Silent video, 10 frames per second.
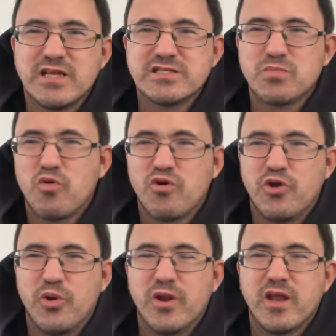It's more
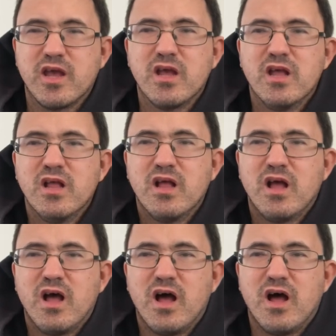nudity
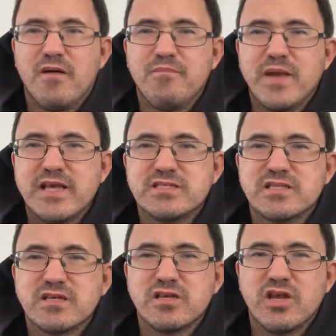
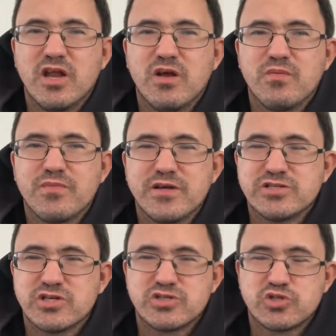based. There's
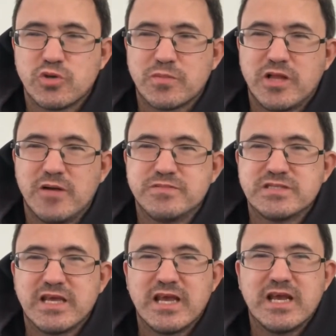a strip club
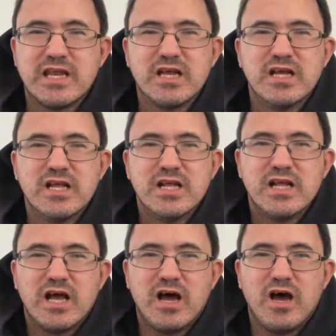scene
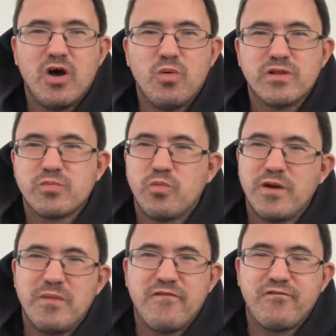with one
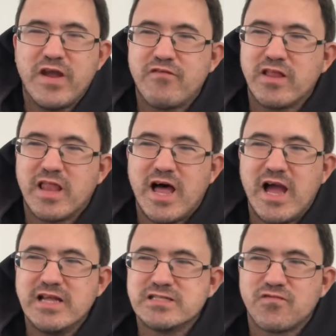of my favorite
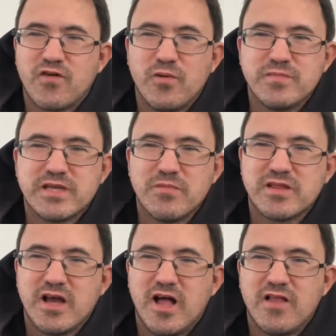lines from
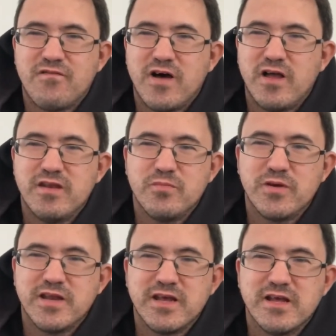Timothy Oliphant
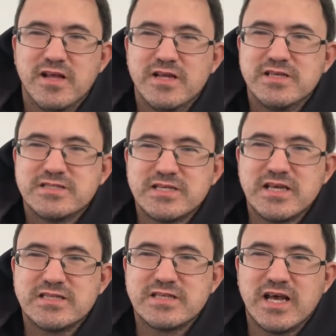when he
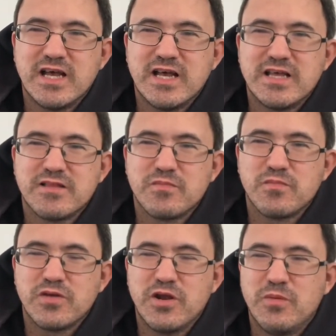sees,
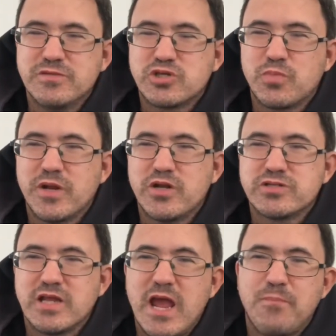Mr.
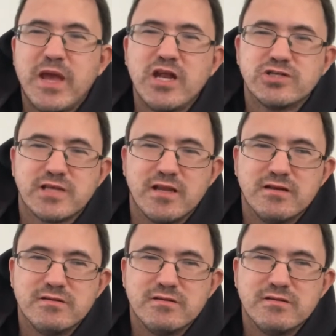Peterson. Hey, Peterson!